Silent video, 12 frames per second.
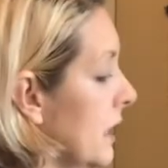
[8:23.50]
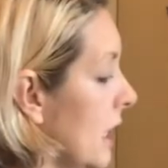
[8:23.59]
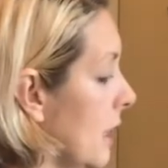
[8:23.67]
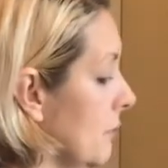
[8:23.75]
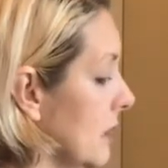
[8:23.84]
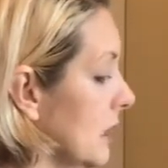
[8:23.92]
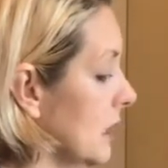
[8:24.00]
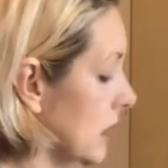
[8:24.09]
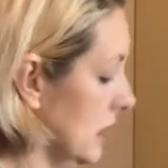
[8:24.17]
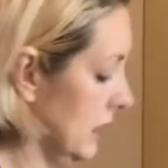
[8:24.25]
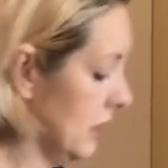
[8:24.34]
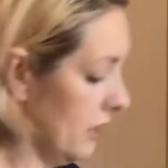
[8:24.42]
I'm gonna
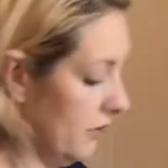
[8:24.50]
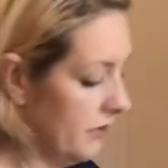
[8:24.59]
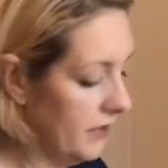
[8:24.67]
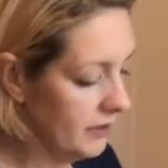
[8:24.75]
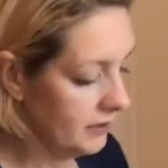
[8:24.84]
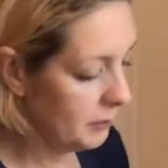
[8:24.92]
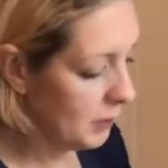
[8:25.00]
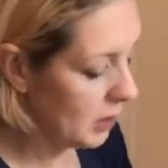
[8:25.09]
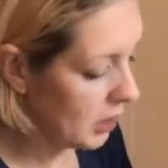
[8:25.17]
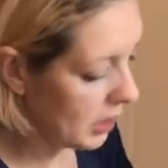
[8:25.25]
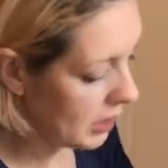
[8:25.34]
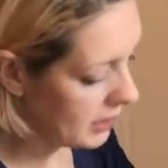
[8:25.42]
clean off this
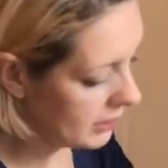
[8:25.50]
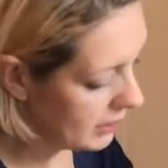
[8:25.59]
part,